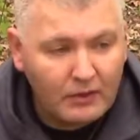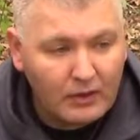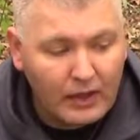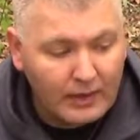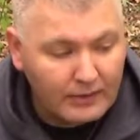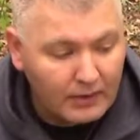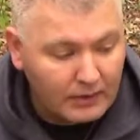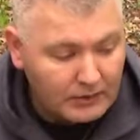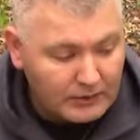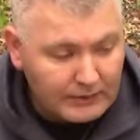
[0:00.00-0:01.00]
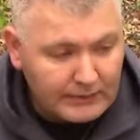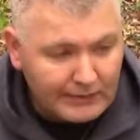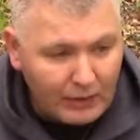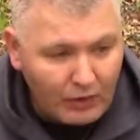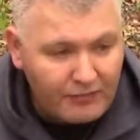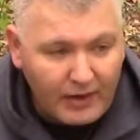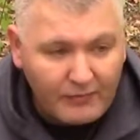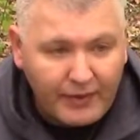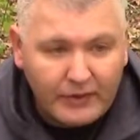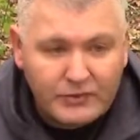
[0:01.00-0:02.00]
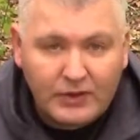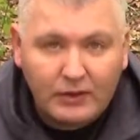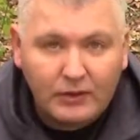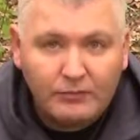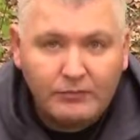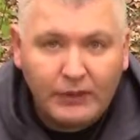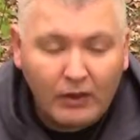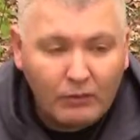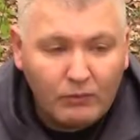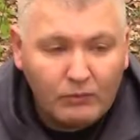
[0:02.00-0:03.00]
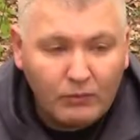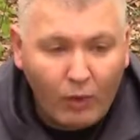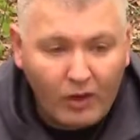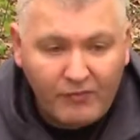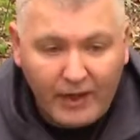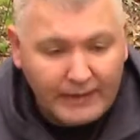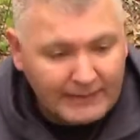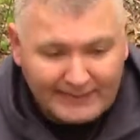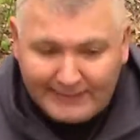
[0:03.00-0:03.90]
you know, firefighters that are, you know, qualified,